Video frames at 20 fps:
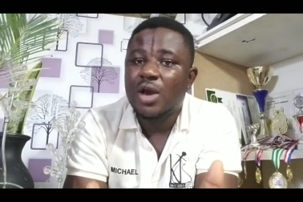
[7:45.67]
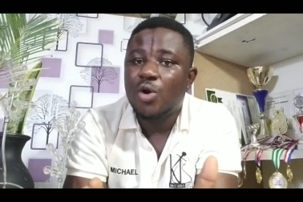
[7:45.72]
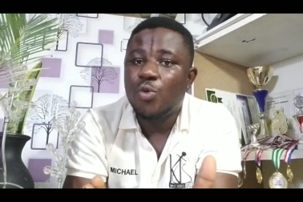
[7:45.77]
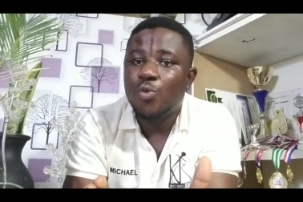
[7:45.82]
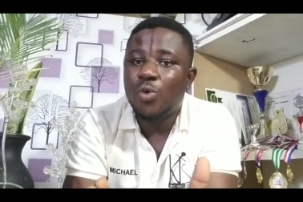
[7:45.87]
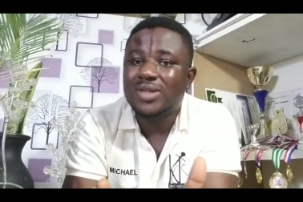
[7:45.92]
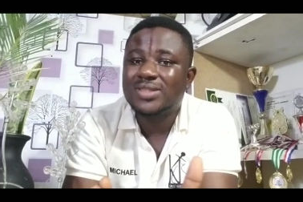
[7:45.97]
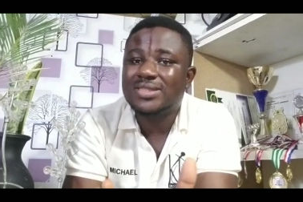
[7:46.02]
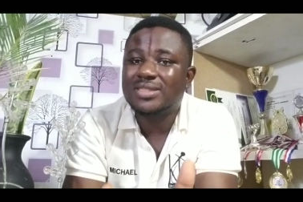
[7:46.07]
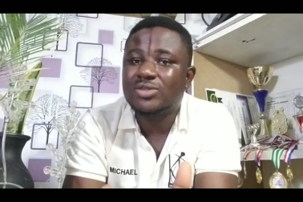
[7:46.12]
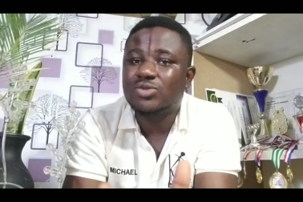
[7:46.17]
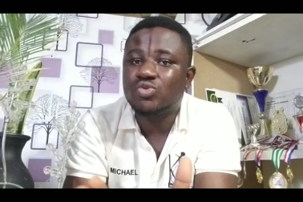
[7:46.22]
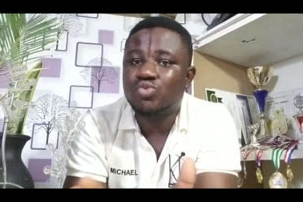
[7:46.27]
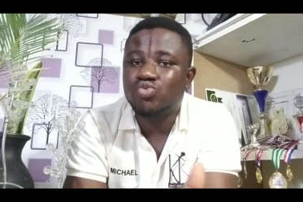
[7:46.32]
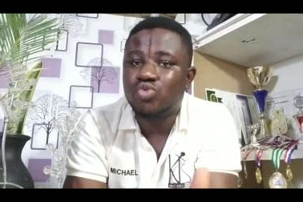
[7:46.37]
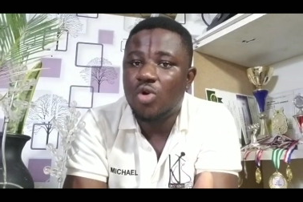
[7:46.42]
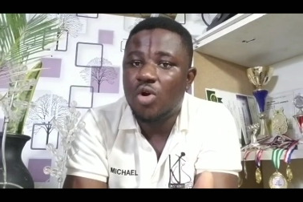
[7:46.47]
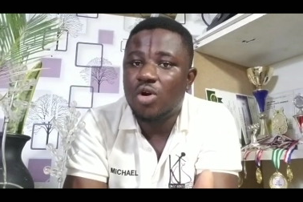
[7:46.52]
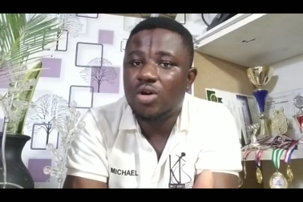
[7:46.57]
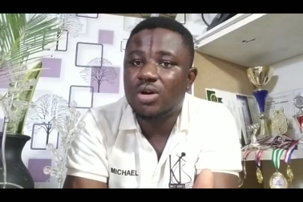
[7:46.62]
what is
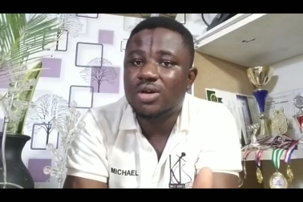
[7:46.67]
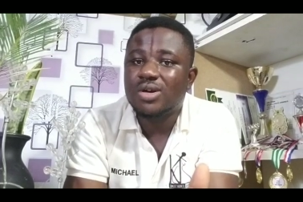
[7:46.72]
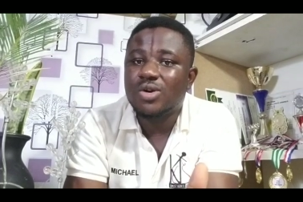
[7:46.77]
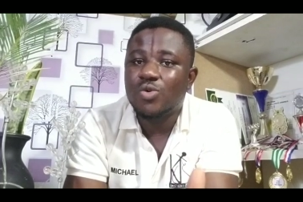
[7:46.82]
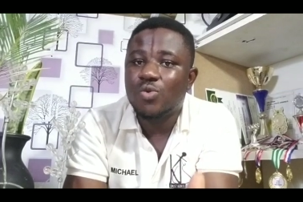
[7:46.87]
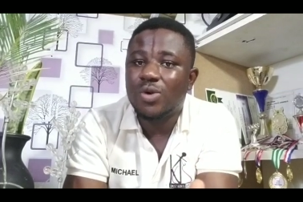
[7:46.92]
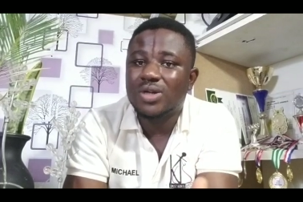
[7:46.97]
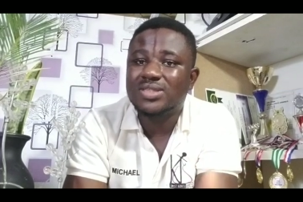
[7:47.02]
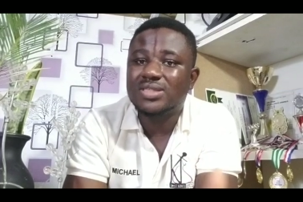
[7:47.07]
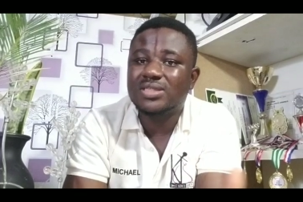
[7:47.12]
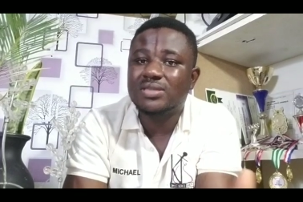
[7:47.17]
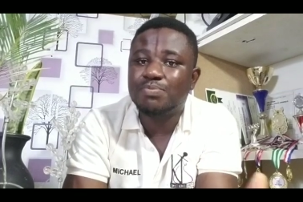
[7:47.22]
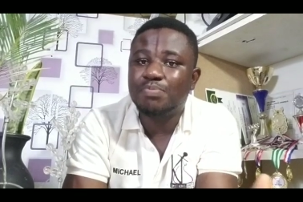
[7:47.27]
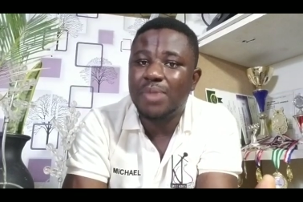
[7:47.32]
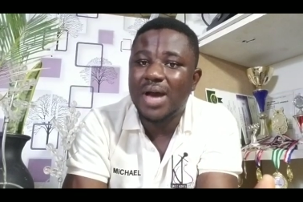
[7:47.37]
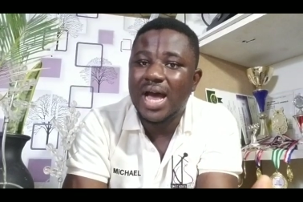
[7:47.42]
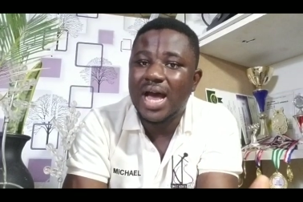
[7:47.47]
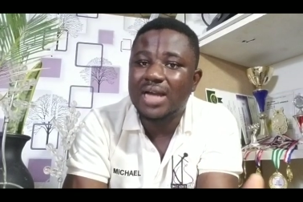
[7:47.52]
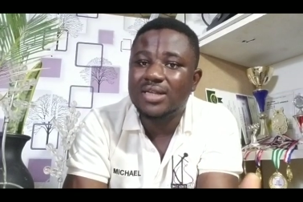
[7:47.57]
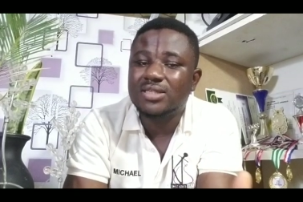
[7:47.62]
wrong, what is
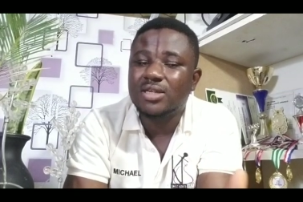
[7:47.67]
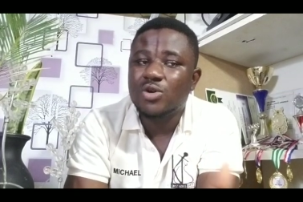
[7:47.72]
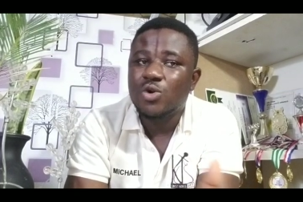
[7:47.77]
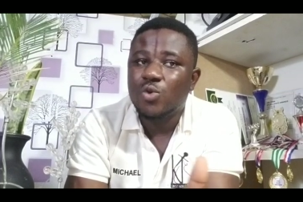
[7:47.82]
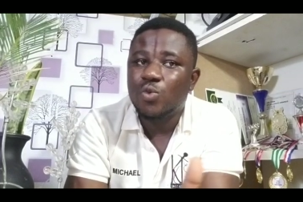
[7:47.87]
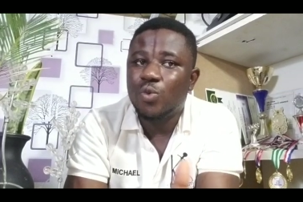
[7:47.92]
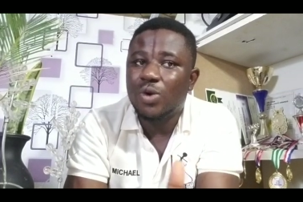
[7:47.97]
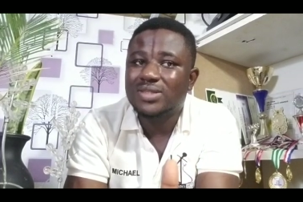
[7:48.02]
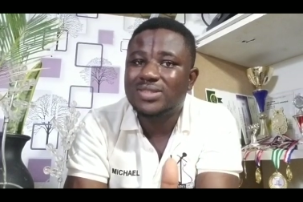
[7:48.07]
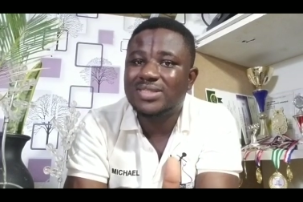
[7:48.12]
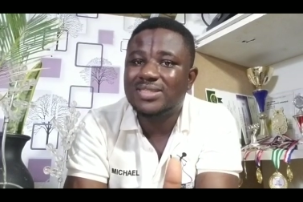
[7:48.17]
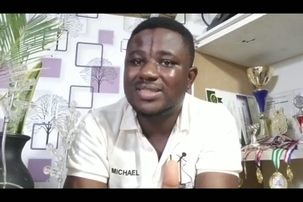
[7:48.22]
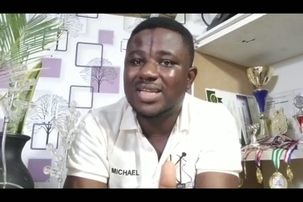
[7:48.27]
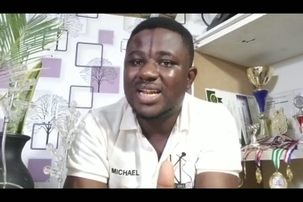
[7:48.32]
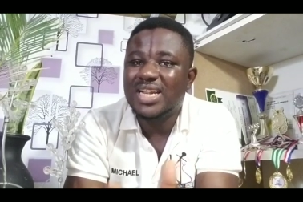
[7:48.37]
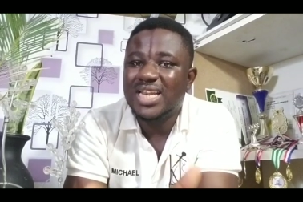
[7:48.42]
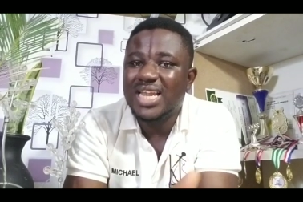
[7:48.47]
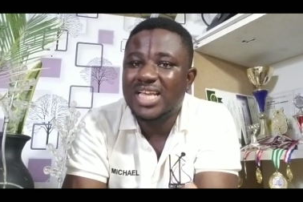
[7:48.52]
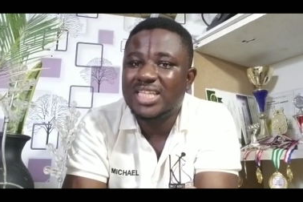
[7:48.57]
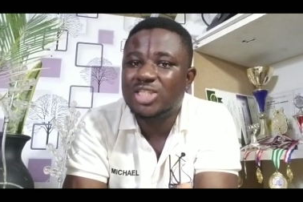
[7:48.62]
bad, what is the
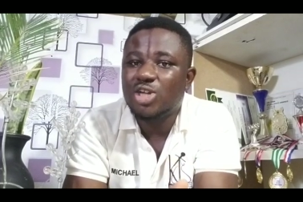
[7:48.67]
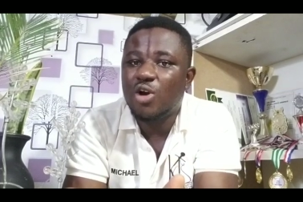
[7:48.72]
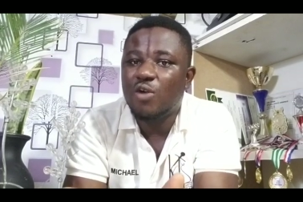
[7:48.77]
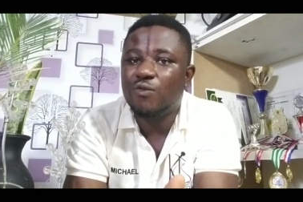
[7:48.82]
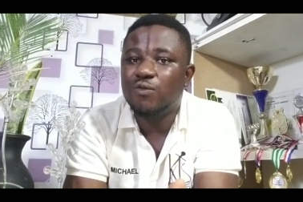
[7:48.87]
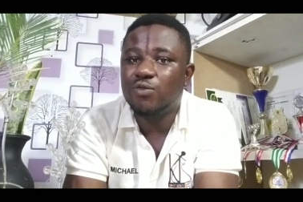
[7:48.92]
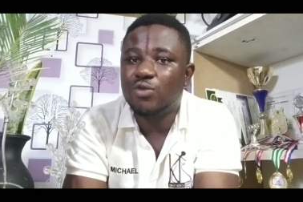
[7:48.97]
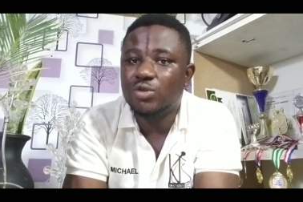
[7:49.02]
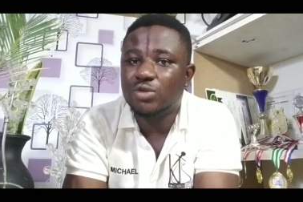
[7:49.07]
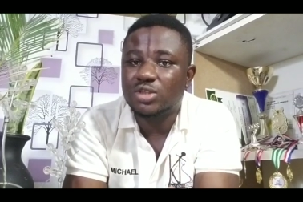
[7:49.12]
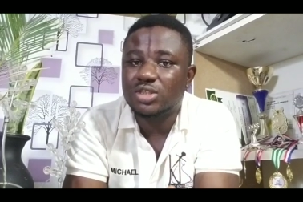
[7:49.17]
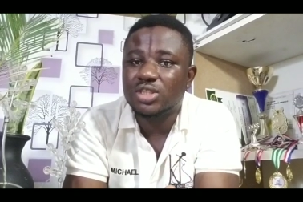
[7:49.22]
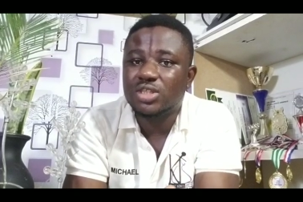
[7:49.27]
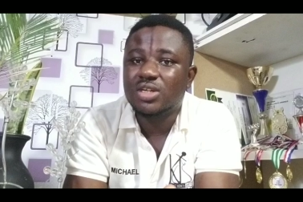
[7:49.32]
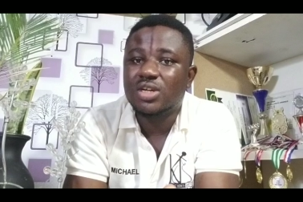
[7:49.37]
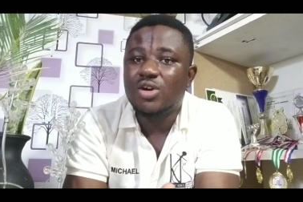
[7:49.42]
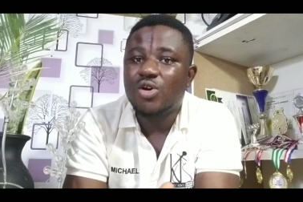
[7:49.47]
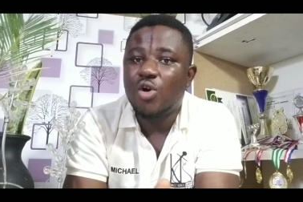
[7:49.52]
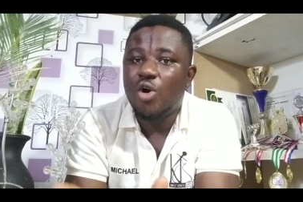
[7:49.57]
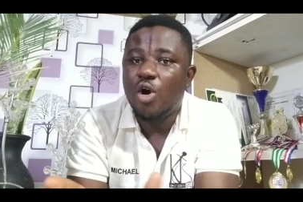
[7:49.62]
nature of good
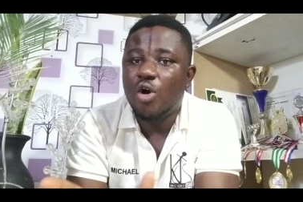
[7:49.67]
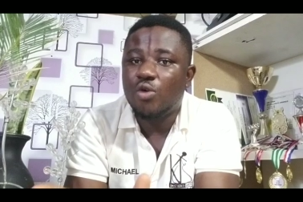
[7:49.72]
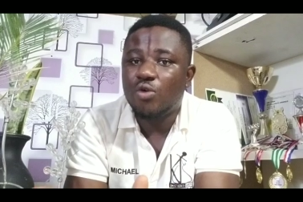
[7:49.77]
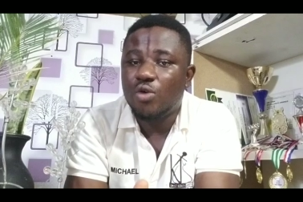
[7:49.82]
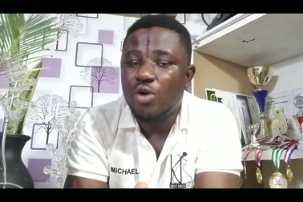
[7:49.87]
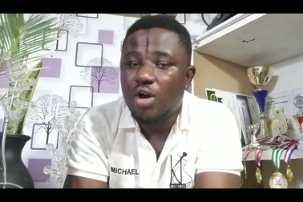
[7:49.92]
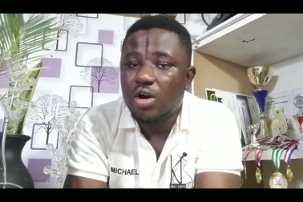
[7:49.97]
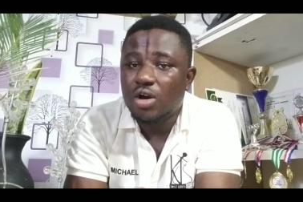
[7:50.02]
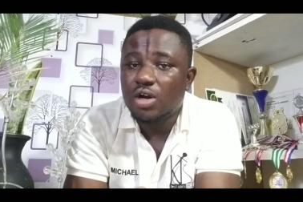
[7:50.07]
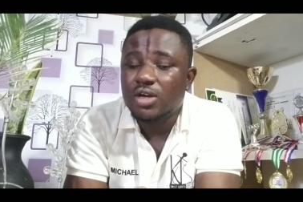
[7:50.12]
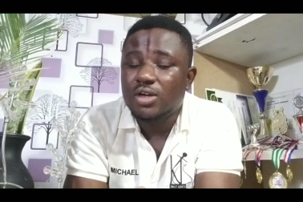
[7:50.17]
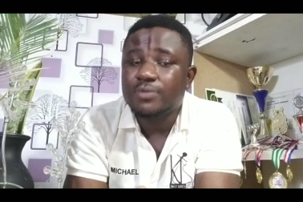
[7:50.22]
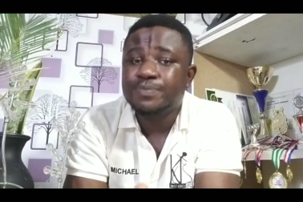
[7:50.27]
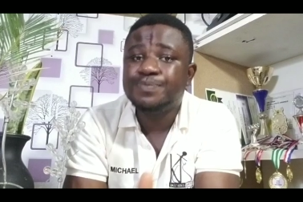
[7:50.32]
or wrong,